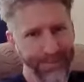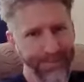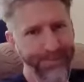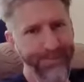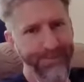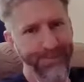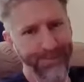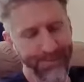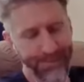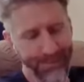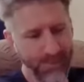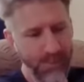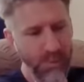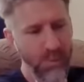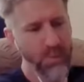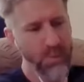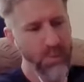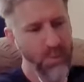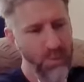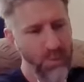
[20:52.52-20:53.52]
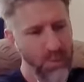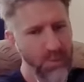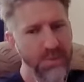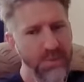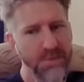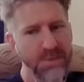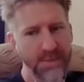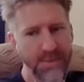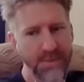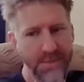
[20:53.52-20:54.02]
the day you have in
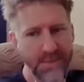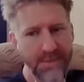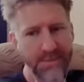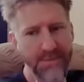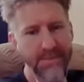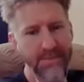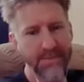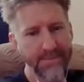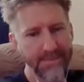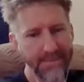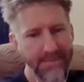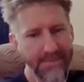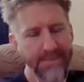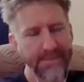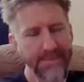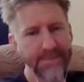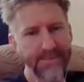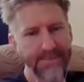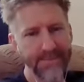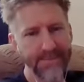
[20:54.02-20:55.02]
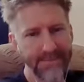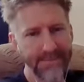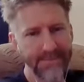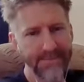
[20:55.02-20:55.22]
front of you. And